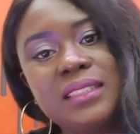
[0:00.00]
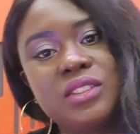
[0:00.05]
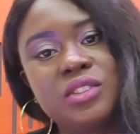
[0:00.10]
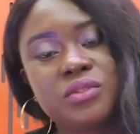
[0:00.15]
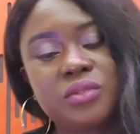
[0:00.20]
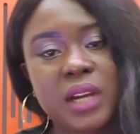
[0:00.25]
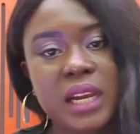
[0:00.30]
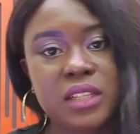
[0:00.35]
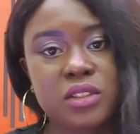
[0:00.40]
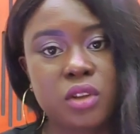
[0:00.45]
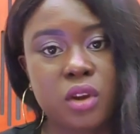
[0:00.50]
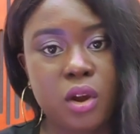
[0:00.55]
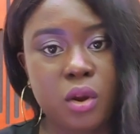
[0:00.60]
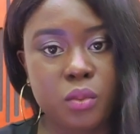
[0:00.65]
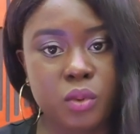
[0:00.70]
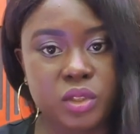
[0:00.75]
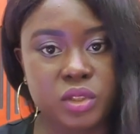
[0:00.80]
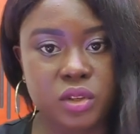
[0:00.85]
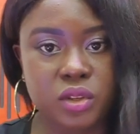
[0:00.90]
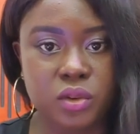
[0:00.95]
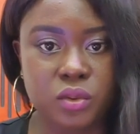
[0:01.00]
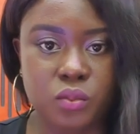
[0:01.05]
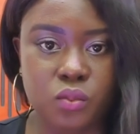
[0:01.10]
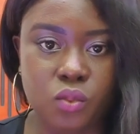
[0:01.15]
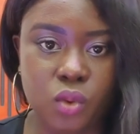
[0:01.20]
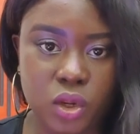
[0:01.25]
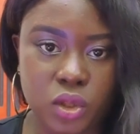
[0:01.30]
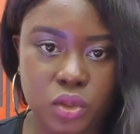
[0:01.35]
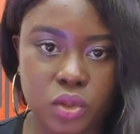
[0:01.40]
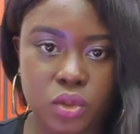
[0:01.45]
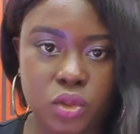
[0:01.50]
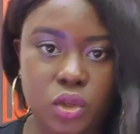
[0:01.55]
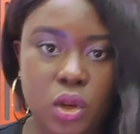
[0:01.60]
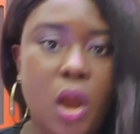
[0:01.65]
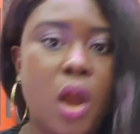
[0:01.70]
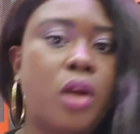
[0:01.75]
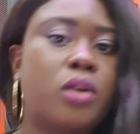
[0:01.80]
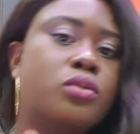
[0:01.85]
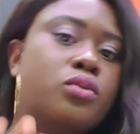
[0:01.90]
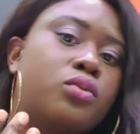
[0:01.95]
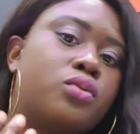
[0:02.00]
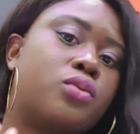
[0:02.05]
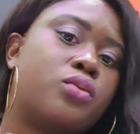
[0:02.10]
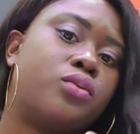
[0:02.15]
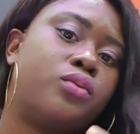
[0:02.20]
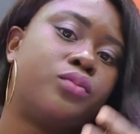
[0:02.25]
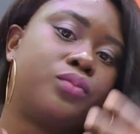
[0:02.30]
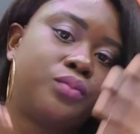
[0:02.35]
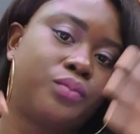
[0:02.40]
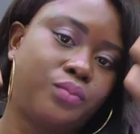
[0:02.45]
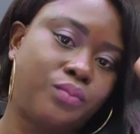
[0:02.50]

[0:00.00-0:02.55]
director who is going to want to talk to